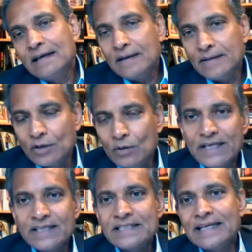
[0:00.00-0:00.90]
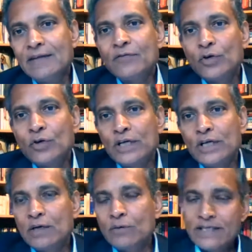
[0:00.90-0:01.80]
you know, whether it's in California, whether
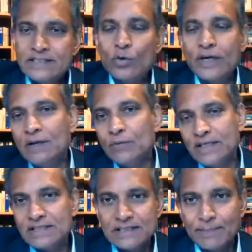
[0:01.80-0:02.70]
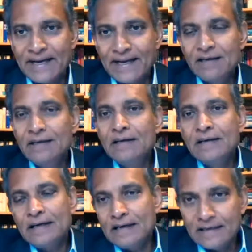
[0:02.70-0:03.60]
it's in Korea, whether it's in Japan,
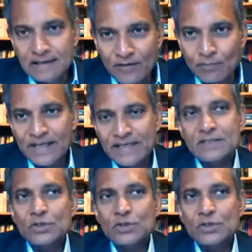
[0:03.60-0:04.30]
different places.